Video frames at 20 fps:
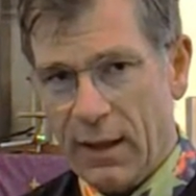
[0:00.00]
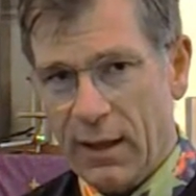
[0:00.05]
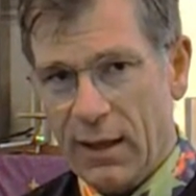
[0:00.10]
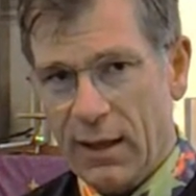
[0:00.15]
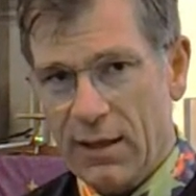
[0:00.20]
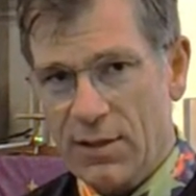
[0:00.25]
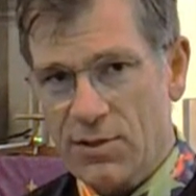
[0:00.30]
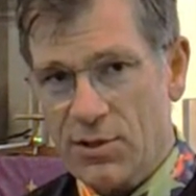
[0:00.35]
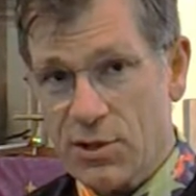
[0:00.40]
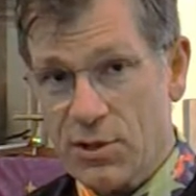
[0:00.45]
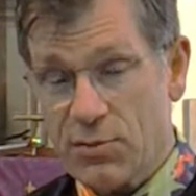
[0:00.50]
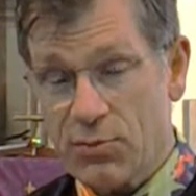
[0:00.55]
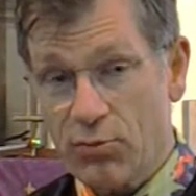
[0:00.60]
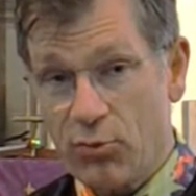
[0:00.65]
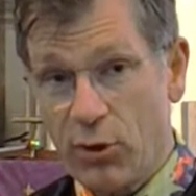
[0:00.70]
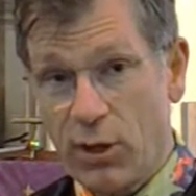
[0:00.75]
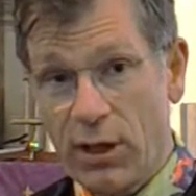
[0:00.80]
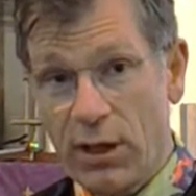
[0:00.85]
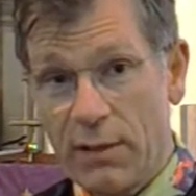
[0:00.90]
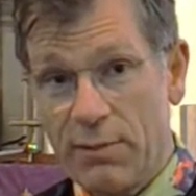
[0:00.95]
It's just
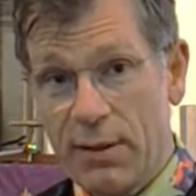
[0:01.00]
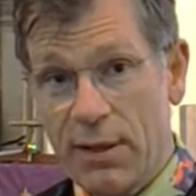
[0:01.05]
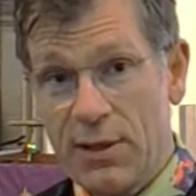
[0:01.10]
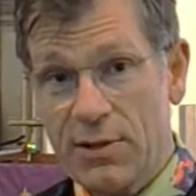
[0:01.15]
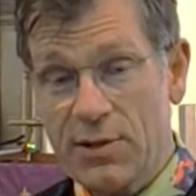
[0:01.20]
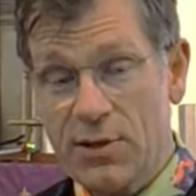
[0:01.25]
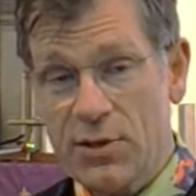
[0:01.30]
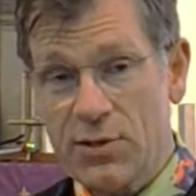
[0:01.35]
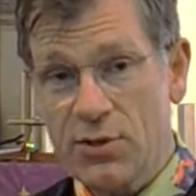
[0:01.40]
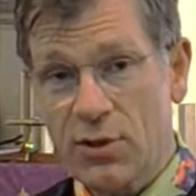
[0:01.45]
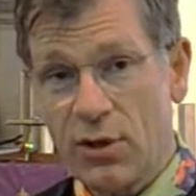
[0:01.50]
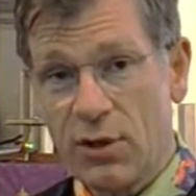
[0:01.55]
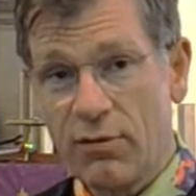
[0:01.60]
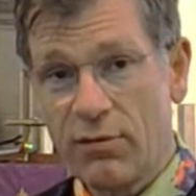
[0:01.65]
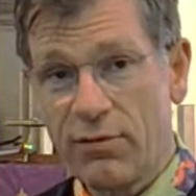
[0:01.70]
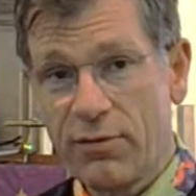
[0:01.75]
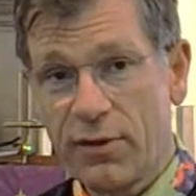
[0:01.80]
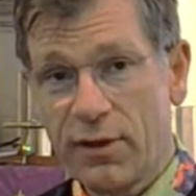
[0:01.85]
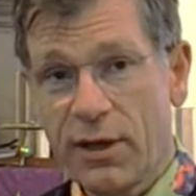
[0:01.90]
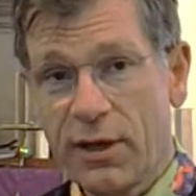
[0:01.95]
really pieces of
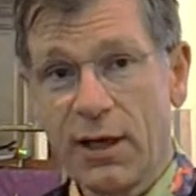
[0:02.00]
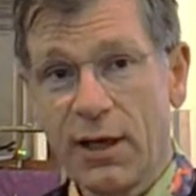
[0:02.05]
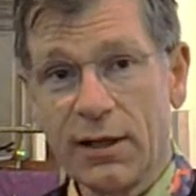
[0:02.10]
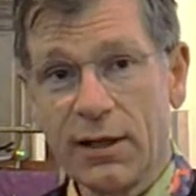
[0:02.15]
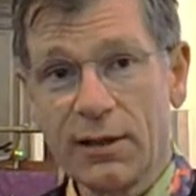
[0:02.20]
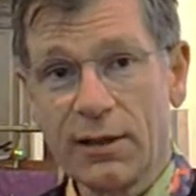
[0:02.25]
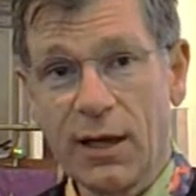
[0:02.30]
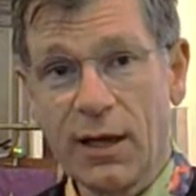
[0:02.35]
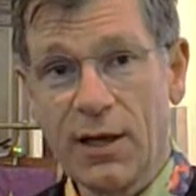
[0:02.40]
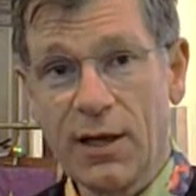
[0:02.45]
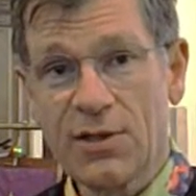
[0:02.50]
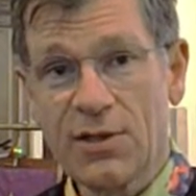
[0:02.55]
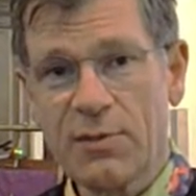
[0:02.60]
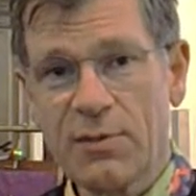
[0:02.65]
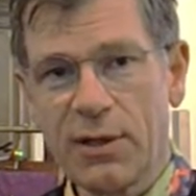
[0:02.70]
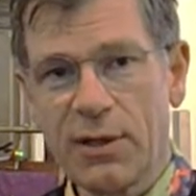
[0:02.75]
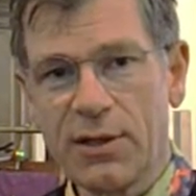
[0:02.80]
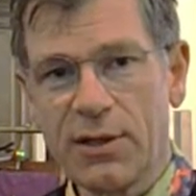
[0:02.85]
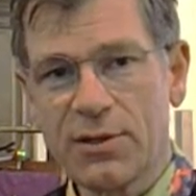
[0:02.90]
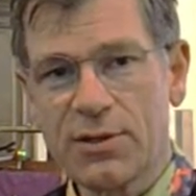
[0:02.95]
coloured glass,
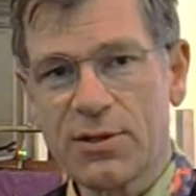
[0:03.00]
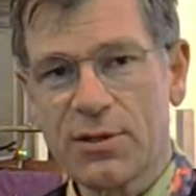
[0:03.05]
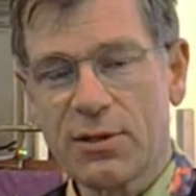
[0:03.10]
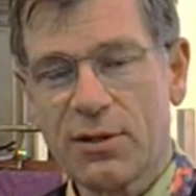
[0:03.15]
but it